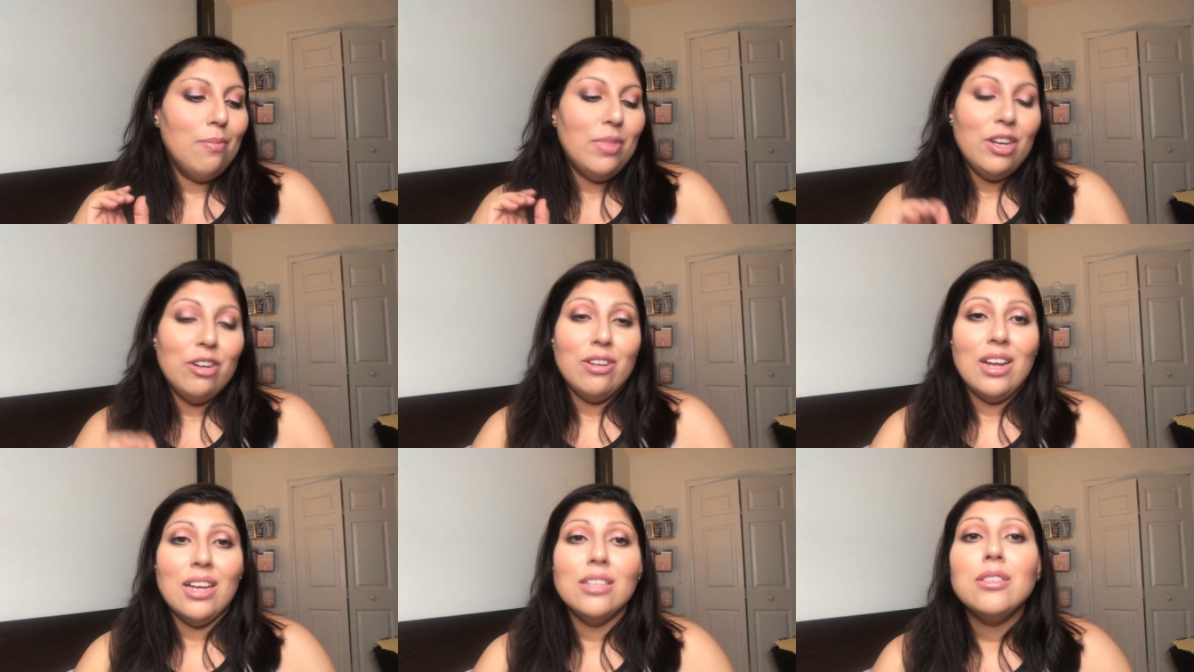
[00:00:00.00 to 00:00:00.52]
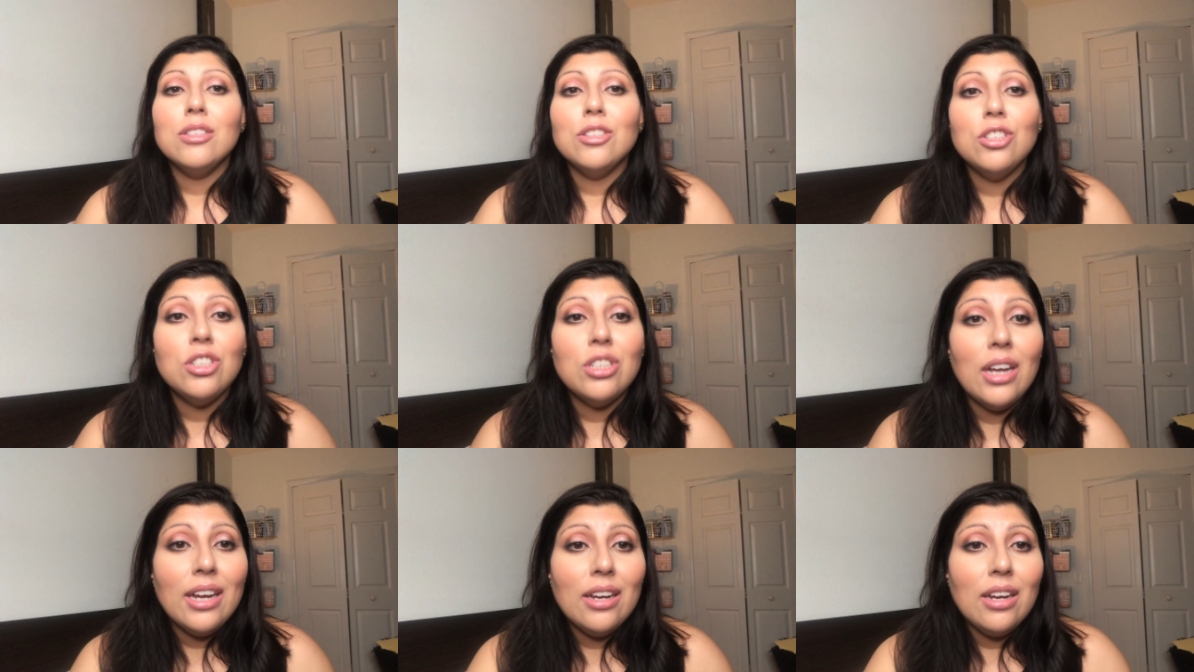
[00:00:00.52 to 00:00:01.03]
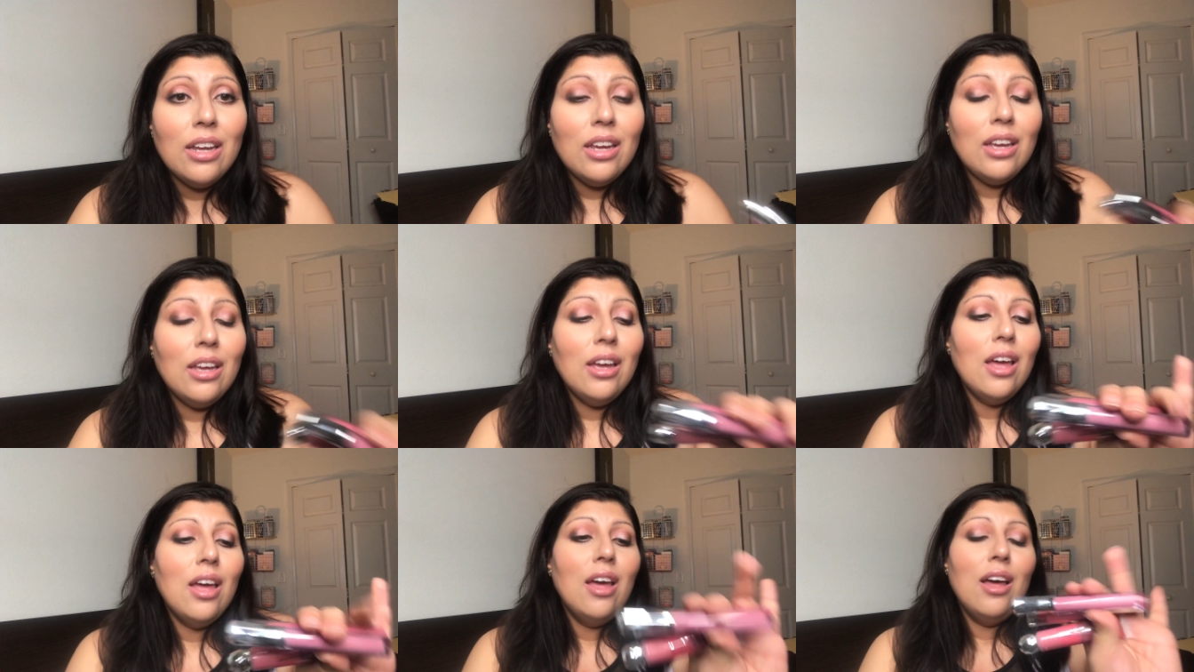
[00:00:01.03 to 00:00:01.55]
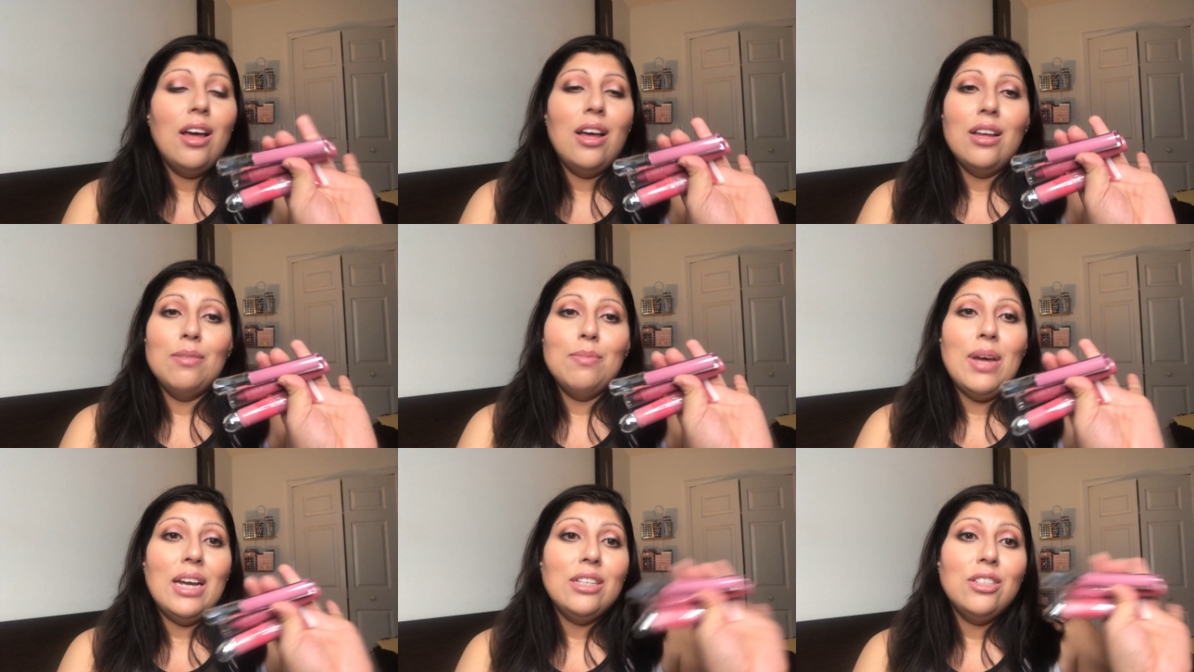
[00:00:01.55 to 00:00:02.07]
They're nice and shiny.
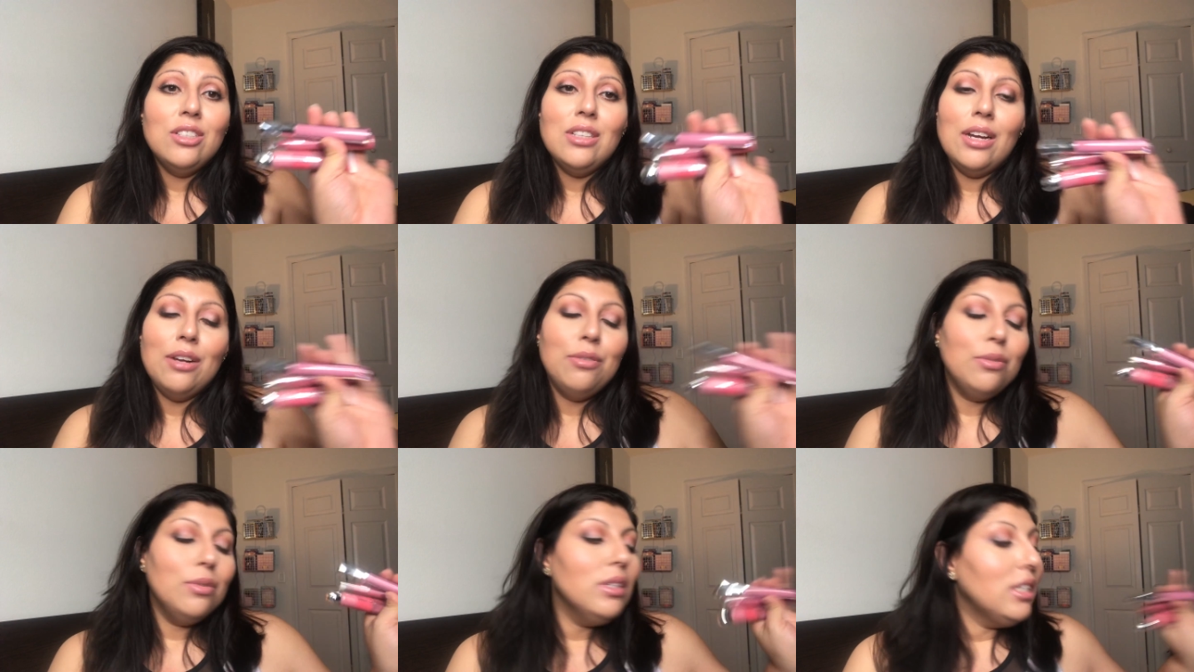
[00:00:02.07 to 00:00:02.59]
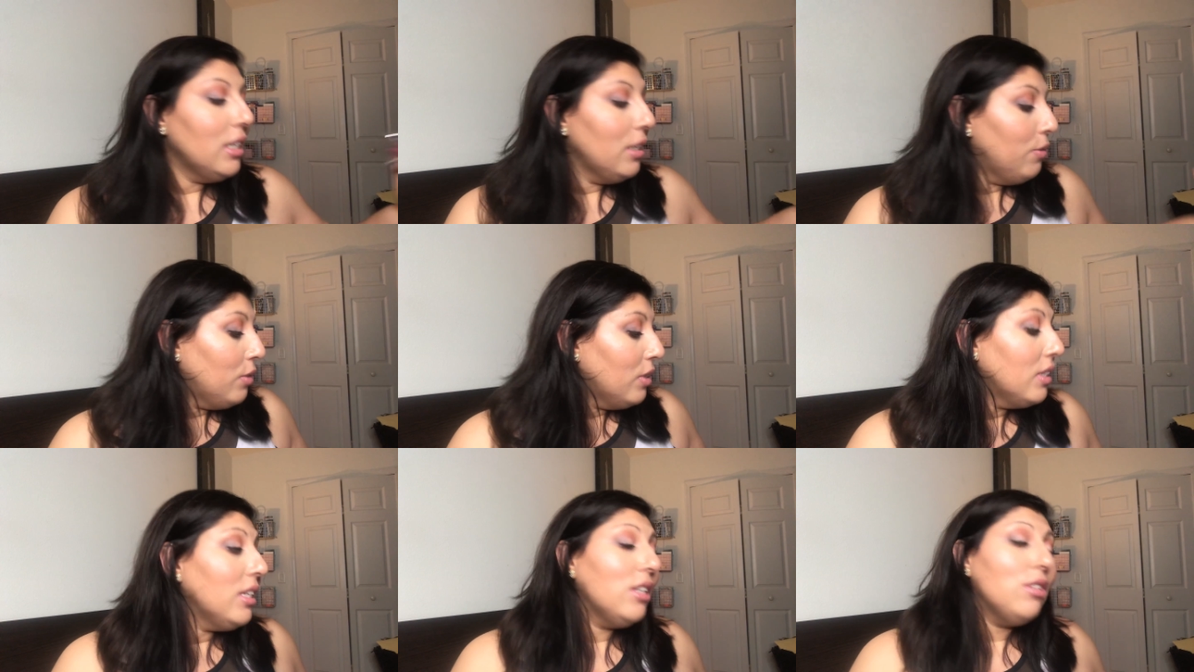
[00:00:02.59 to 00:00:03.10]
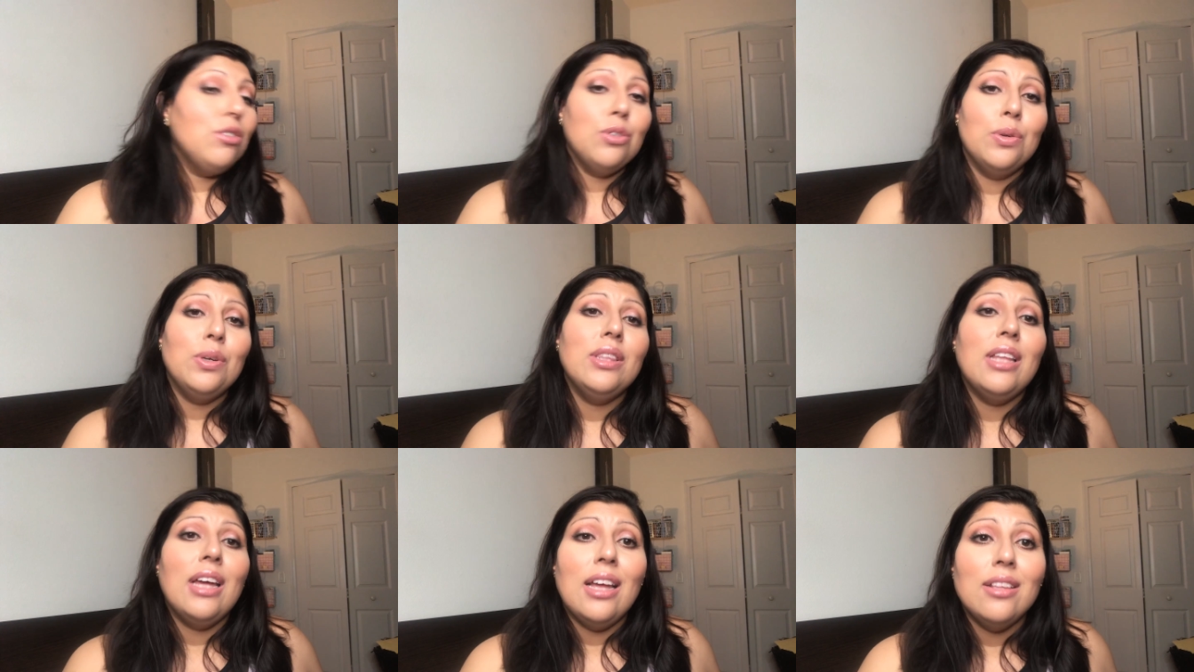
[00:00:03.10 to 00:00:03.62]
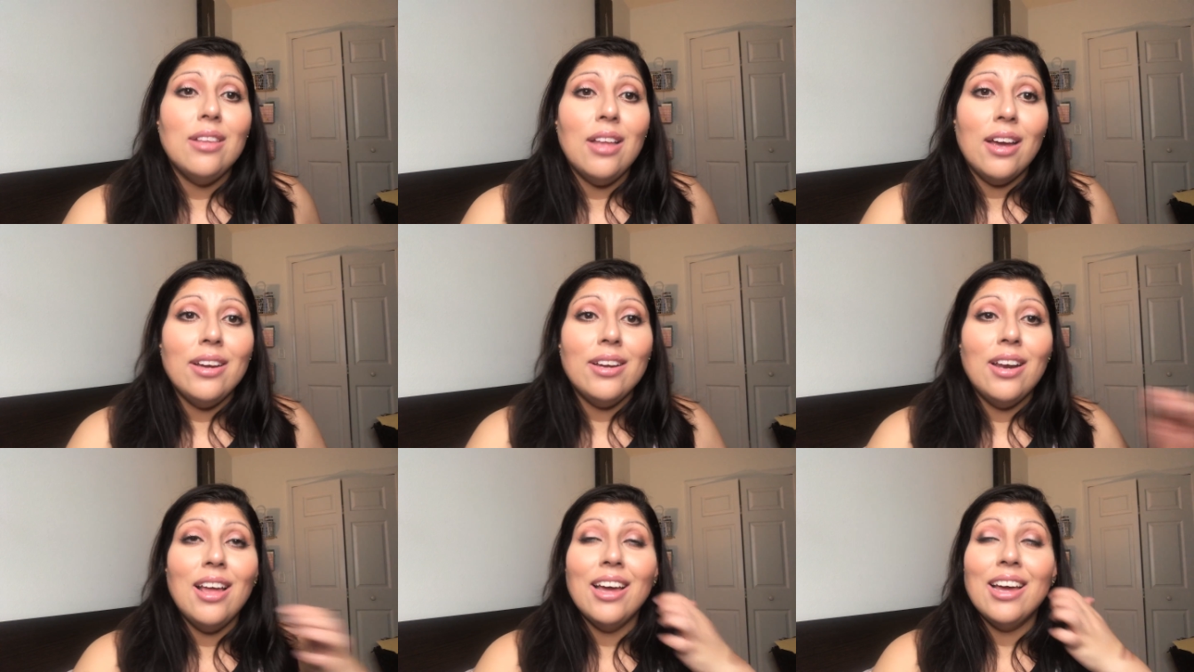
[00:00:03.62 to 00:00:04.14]
I really enjoyed that line.